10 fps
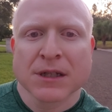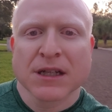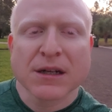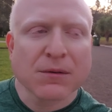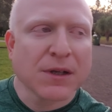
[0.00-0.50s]

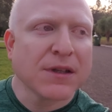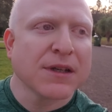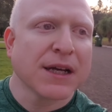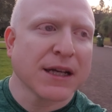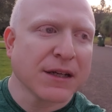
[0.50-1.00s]
Get rid of the
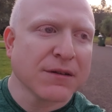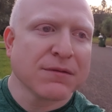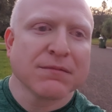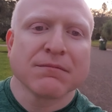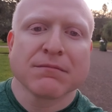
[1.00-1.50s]
negative,
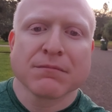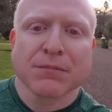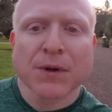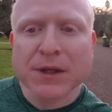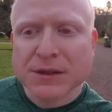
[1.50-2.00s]

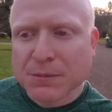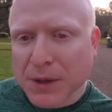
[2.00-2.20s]
put in some